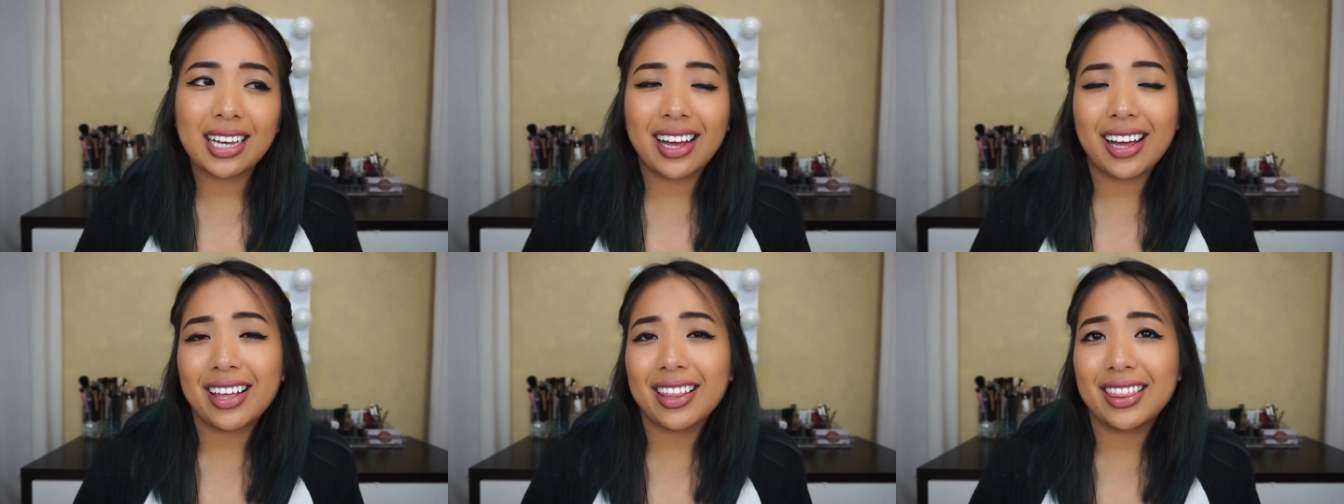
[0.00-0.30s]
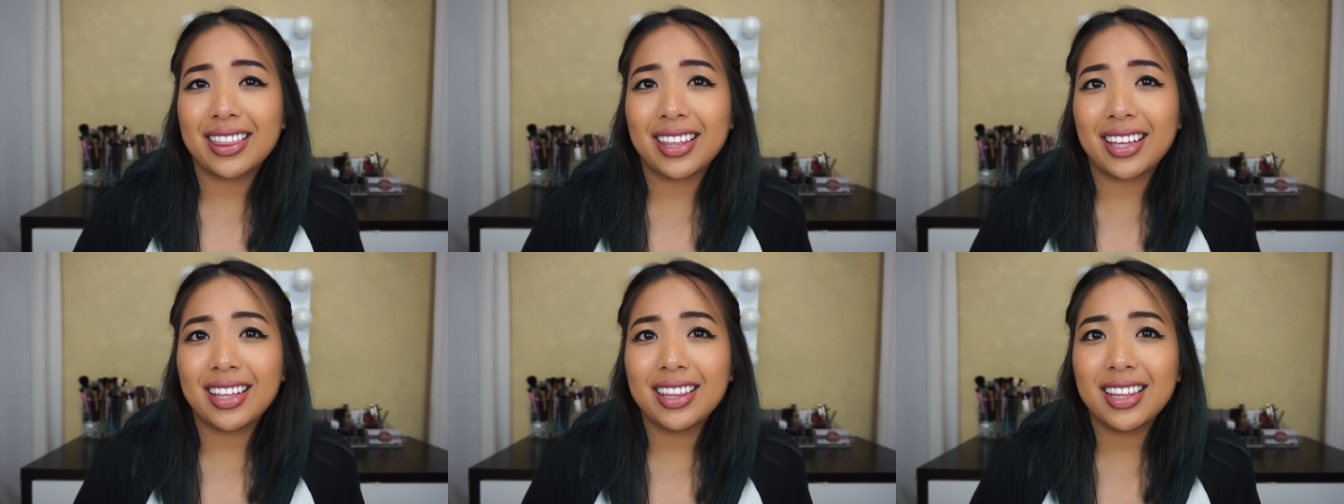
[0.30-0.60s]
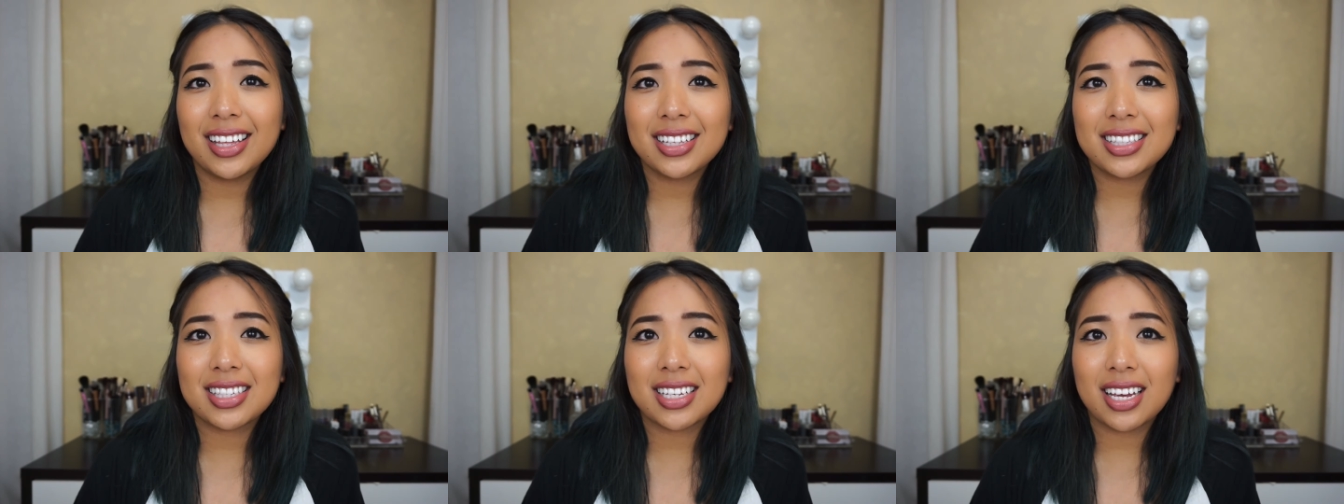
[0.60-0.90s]
I think
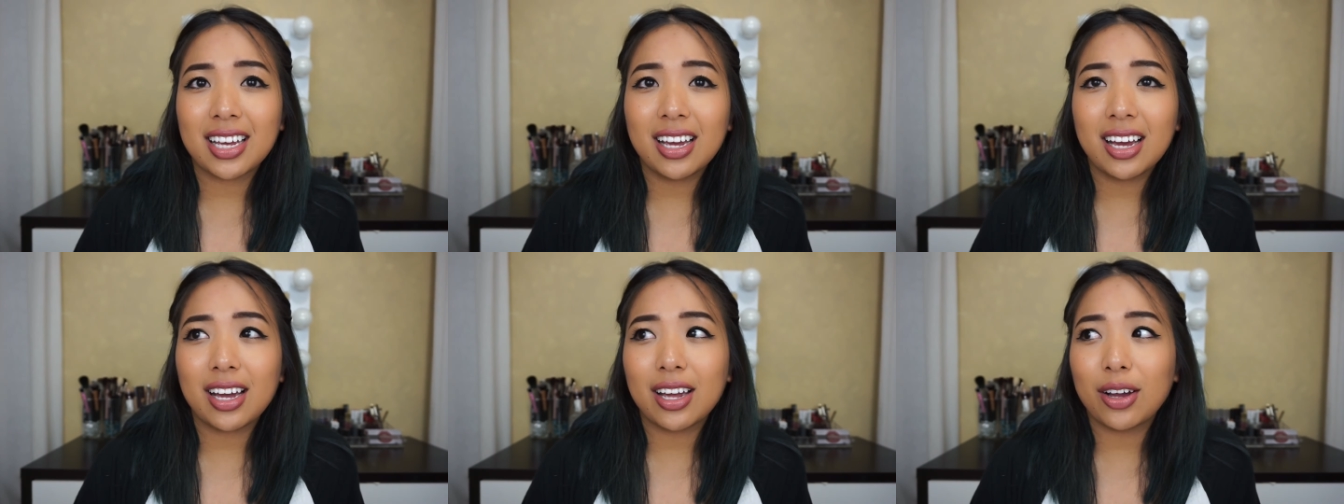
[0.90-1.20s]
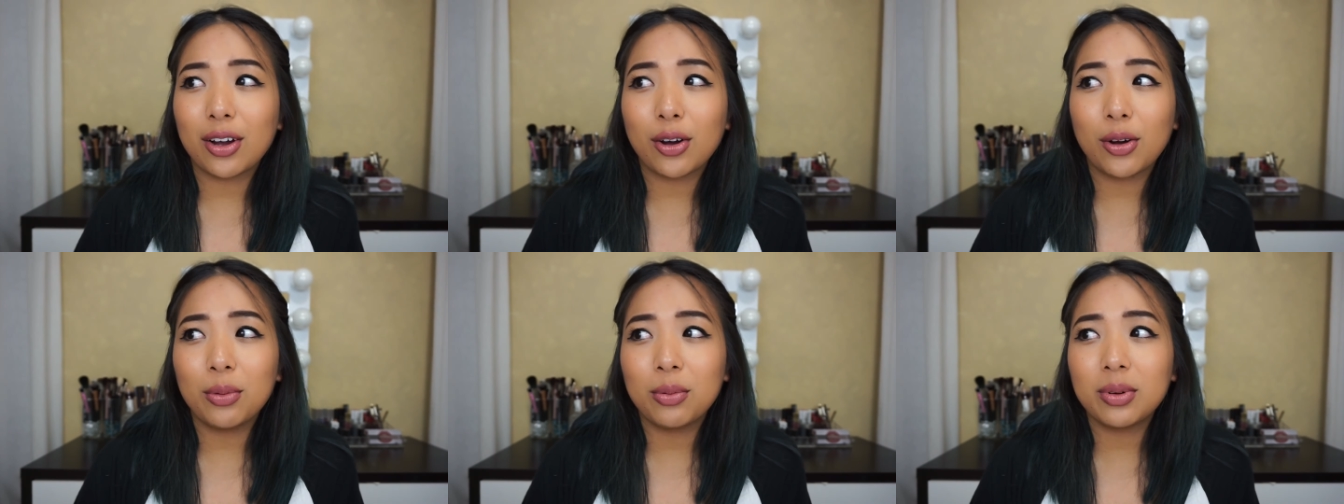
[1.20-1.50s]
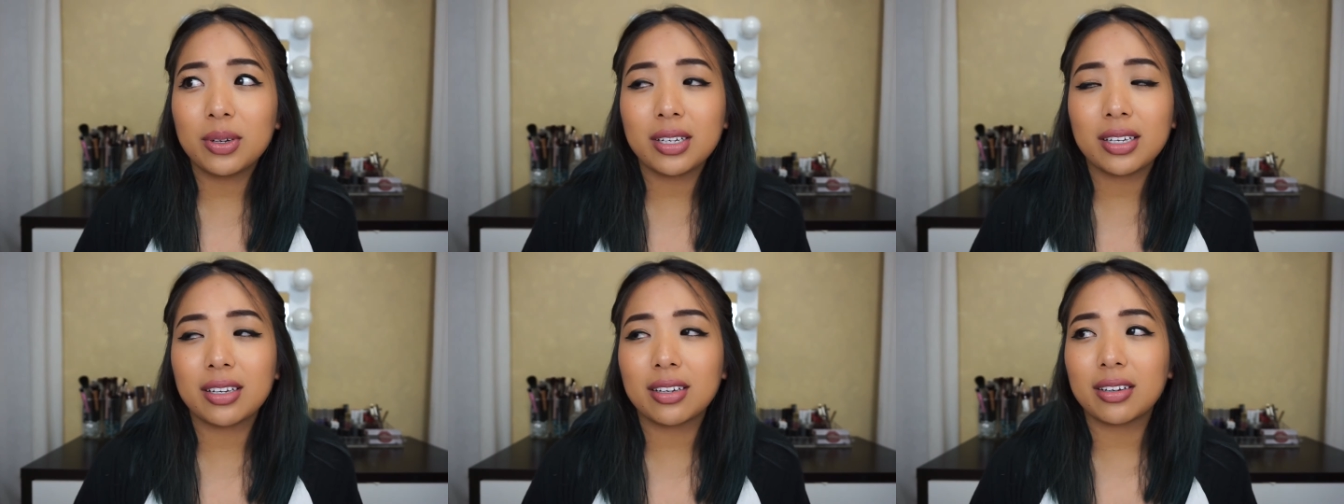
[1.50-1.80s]
that's it. I hope
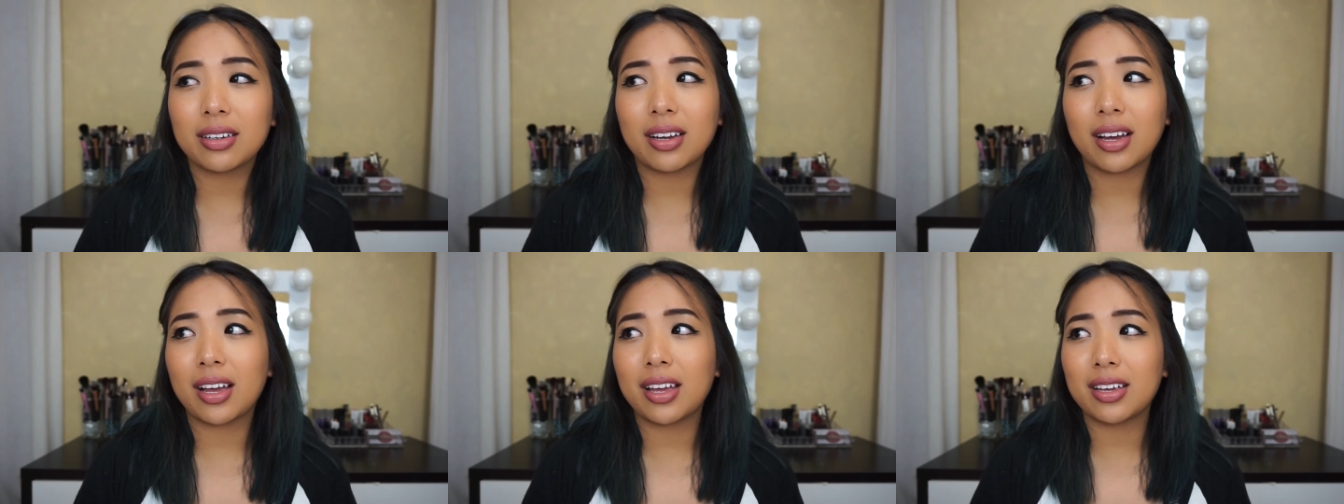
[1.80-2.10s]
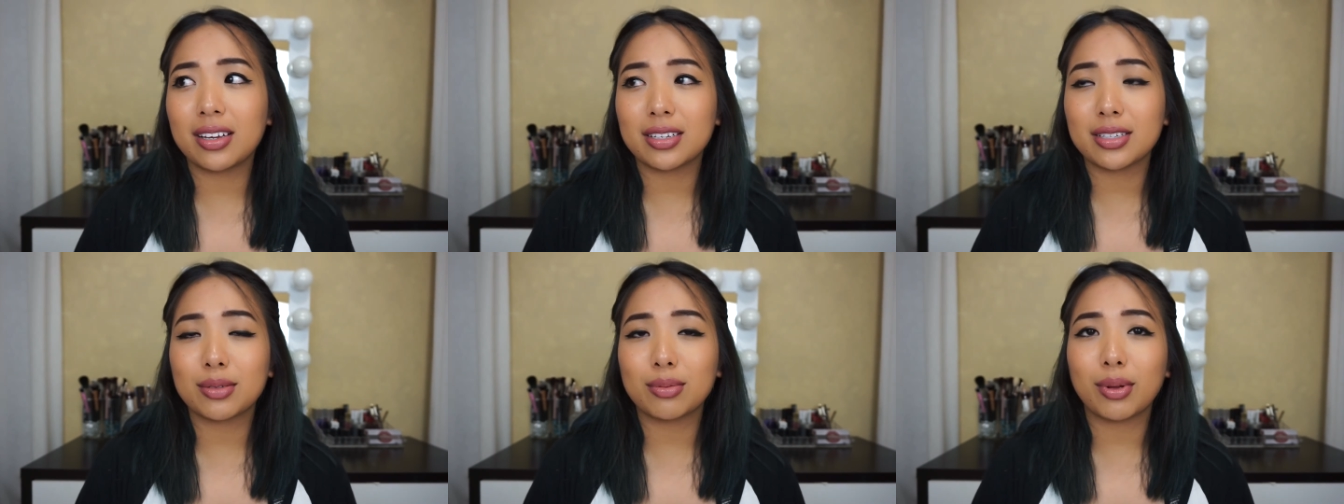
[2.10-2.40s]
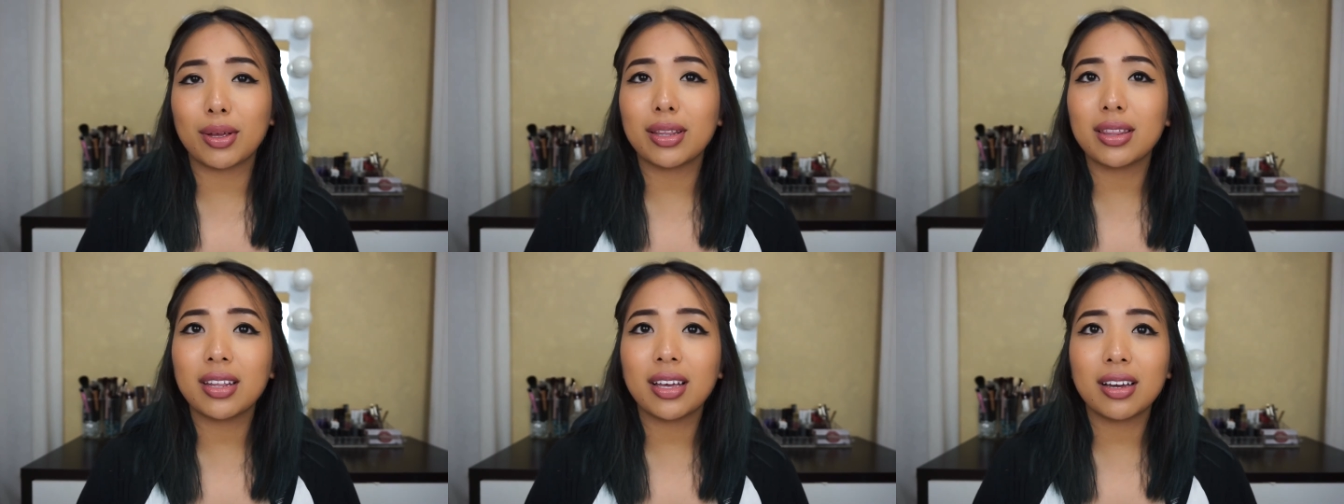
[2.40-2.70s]
I, I
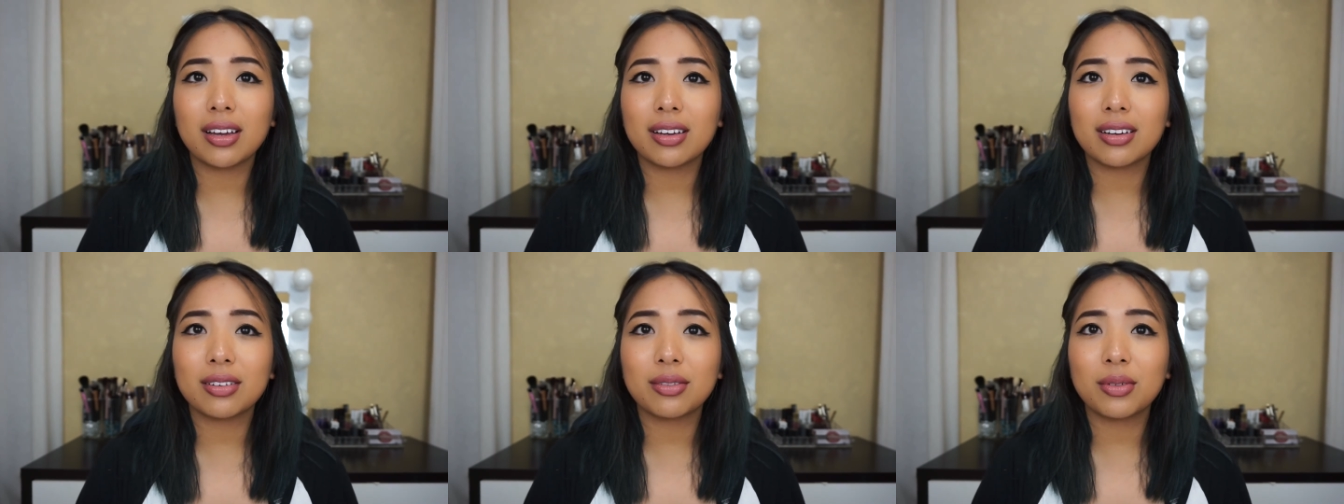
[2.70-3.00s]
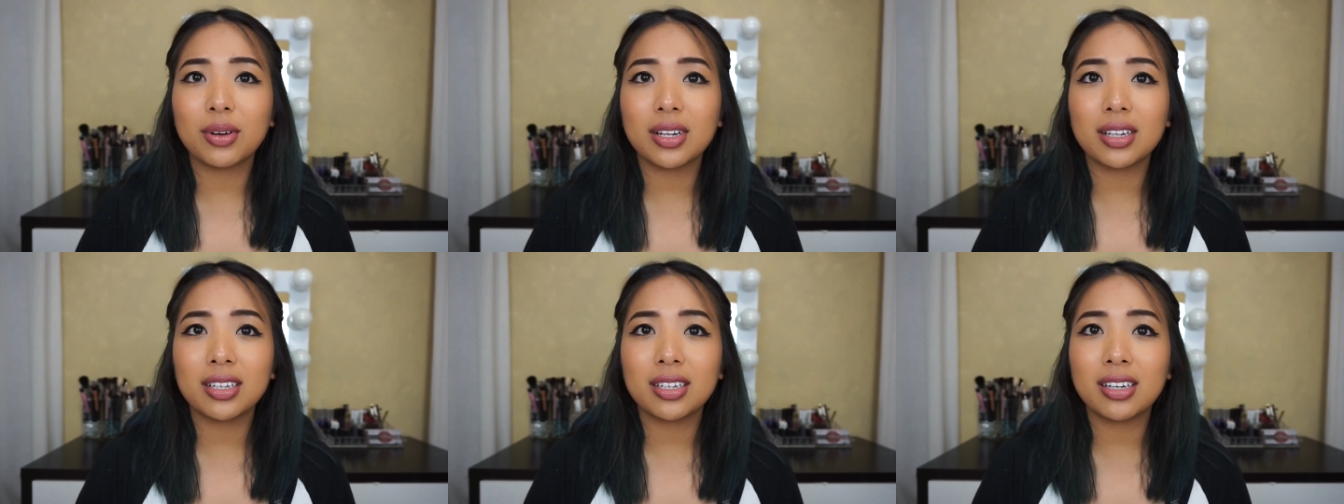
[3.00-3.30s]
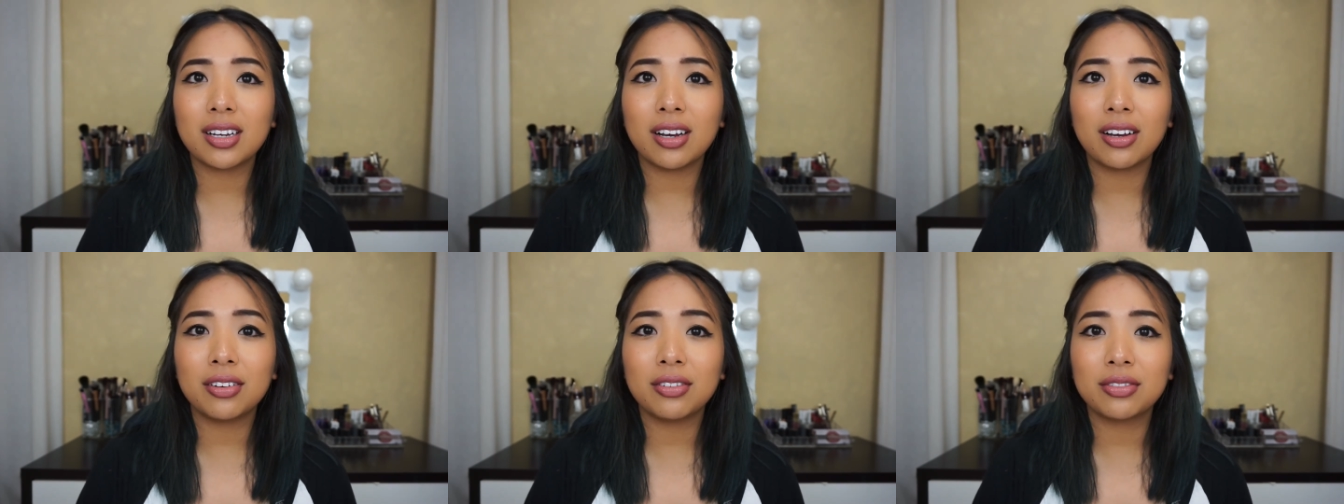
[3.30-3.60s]
explained that well
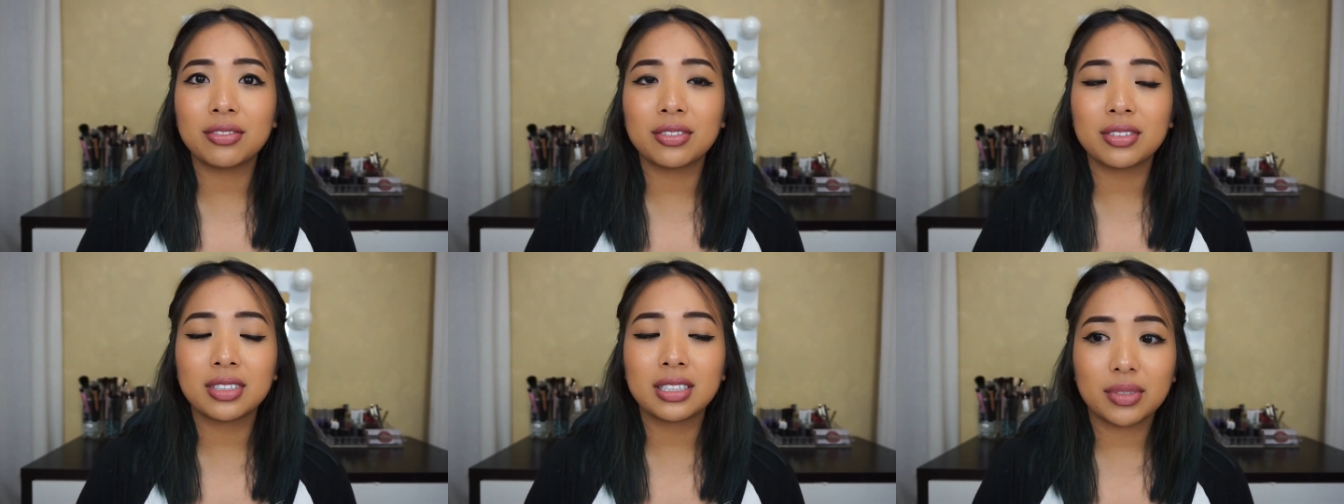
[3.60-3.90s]
enough.